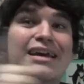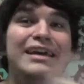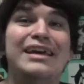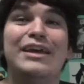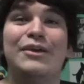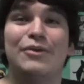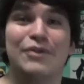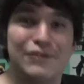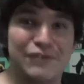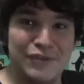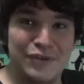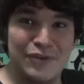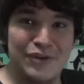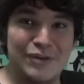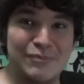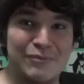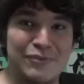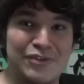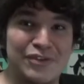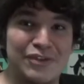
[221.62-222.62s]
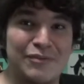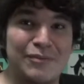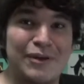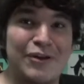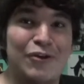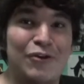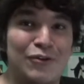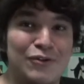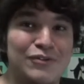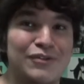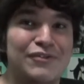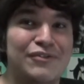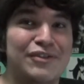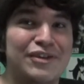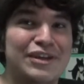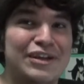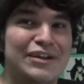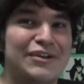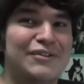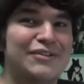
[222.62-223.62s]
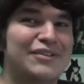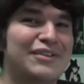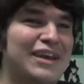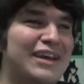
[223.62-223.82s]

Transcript: he was viewing some of my older videos,